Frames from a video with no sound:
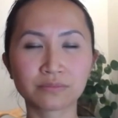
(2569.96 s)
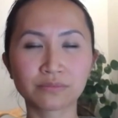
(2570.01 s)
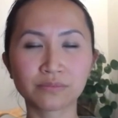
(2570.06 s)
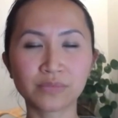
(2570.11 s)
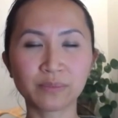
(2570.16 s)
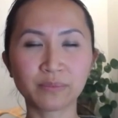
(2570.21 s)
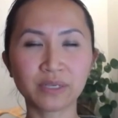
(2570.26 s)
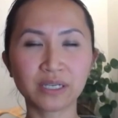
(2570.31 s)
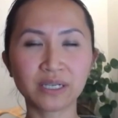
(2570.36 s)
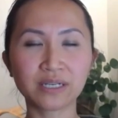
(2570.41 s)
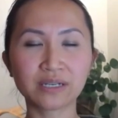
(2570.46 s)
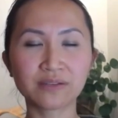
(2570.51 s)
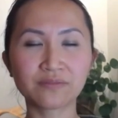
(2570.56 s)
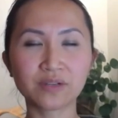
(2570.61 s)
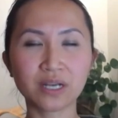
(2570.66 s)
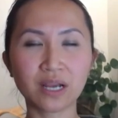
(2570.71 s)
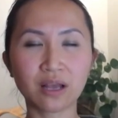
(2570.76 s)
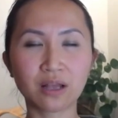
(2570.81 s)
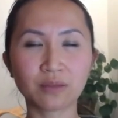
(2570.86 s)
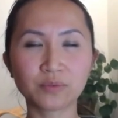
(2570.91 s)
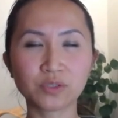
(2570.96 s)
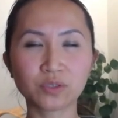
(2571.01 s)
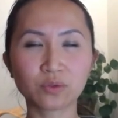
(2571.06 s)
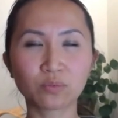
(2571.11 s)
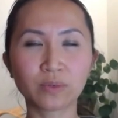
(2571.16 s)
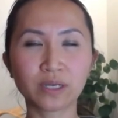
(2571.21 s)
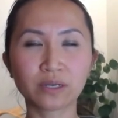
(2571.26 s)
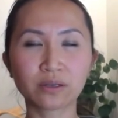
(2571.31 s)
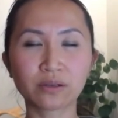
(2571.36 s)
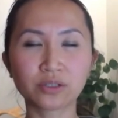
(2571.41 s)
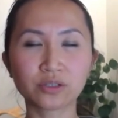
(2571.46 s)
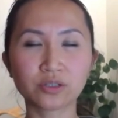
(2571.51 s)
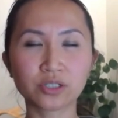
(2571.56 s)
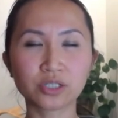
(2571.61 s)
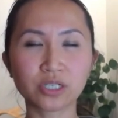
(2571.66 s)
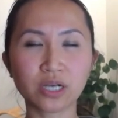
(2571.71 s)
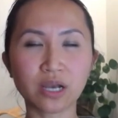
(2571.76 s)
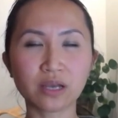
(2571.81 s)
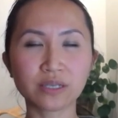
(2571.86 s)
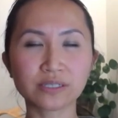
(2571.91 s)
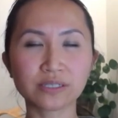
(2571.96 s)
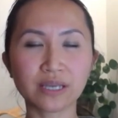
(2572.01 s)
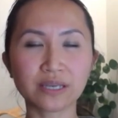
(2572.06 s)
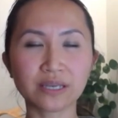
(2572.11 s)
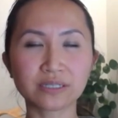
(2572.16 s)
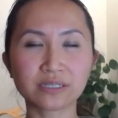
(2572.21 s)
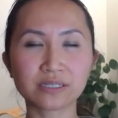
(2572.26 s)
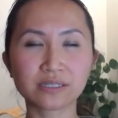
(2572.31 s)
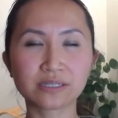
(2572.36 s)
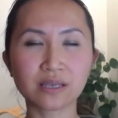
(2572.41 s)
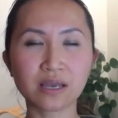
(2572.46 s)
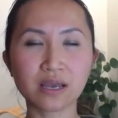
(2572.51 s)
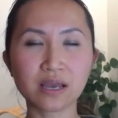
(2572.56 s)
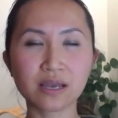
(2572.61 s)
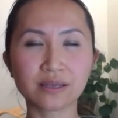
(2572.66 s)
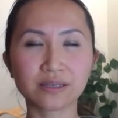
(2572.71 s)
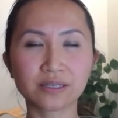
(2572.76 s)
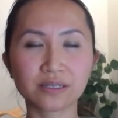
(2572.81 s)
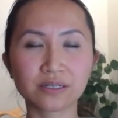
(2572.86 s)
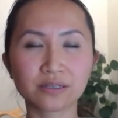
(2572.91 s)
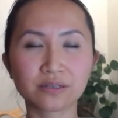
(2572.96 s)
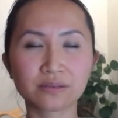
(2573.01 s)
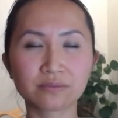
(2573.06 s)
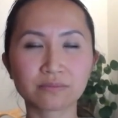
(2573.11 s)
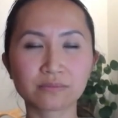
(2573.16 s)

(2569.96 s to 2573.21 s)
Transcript: Maybe it even helps to wiggle your jaw side to side.